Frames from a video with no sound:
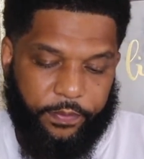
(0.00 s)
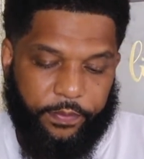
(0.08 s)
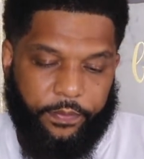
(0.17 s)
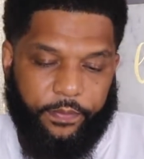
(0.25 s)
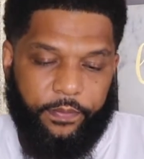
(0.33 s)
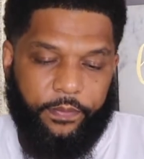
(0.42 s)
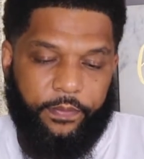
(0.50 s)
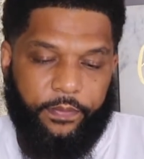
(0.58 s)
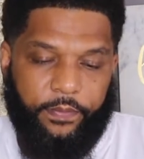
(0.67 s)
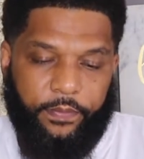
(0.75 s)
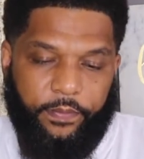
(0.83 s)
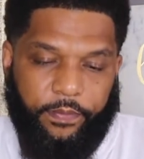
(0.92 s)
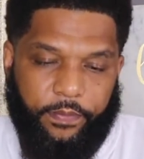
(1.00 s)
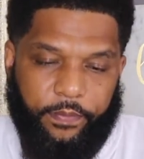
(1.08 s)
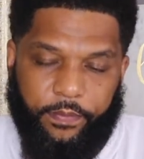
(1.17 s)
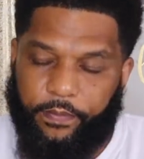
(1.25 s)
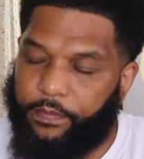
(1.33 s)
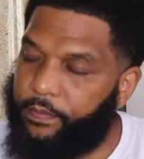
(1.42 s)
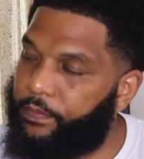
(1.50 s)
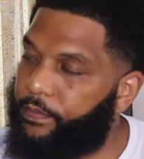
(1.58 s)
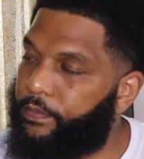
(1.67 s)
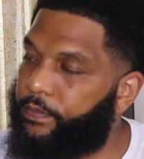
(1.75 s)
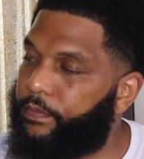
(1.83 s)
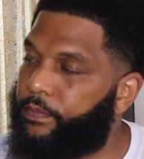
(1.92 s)

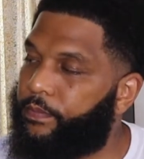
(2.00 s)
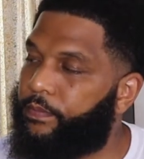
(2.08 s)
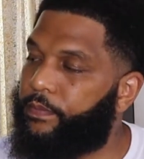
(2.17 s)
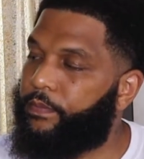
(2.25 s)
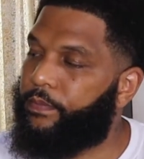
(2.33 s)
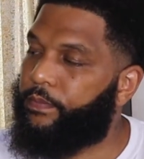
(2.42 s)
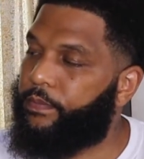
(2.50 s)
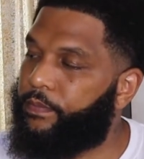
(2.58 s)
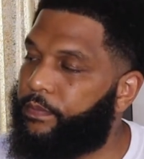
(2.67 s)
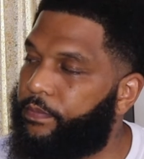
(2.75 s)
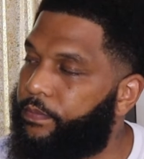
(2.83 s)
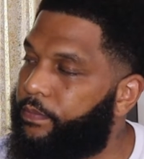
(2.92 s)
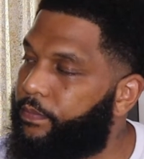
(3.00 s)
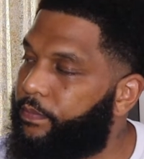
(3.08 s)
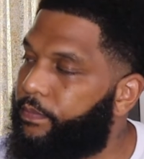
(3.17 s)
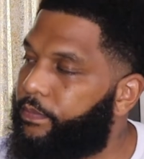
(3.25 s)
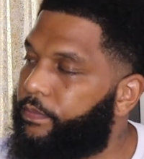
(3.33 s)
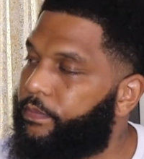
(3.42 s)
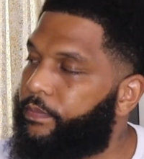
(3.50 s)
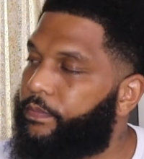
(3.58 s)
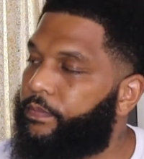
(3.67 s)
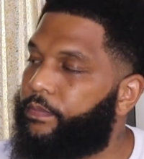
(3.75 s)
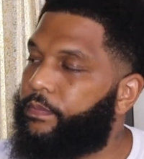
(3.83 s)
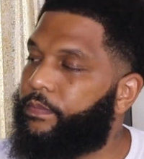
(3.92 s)

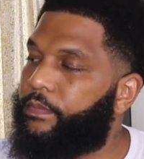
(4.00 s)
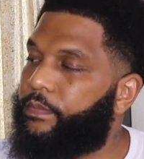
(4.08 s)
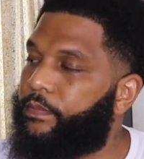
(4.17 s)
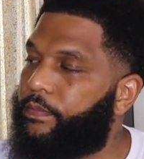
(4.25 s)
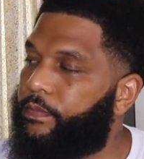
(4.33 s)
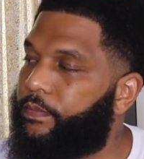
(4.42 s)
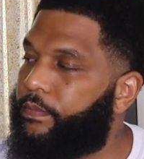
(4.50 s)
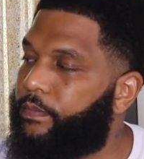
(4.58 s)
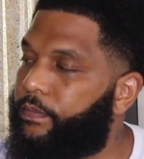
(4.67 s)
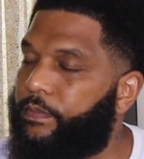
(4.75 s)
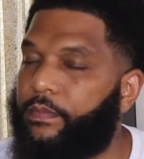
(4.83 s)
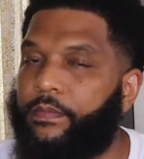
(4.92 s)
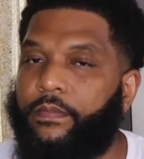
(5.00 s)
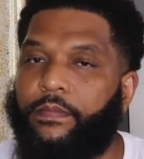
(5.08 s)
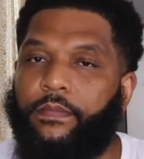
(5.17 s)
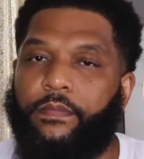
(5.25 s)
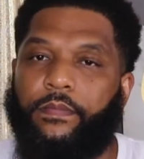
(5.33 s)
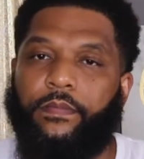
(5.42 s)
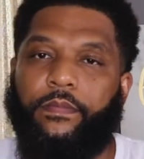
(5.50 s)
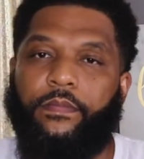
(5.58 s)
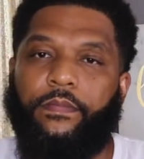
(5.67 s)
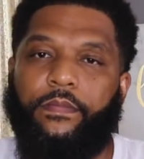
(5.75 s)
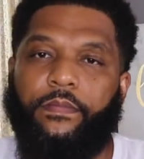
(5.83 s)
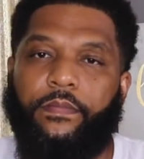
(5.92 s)

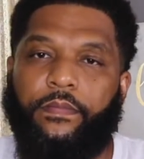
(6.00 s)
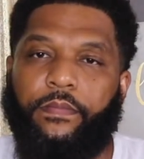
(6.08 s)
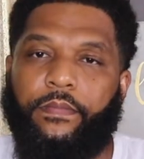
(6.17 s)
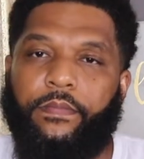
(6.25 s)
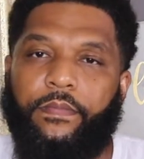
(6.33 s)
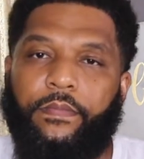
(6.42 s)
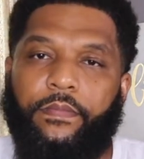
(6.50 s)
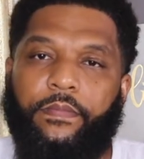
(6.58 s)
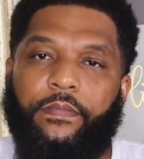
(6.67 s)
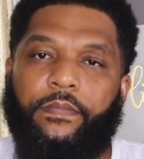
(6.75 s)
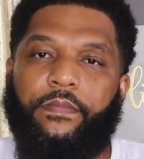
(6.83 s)
This person isn't speaking.